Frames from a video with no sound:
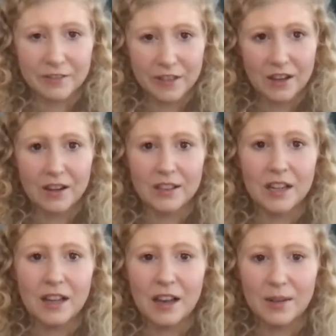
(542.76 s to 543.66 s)
field,
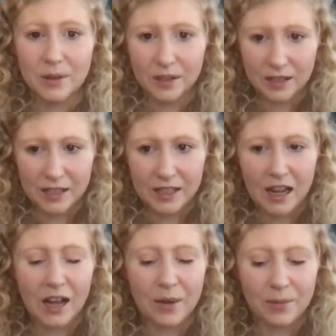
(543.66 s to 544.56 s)
and really,
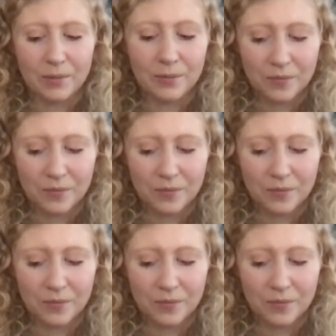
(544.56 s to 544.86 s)
um,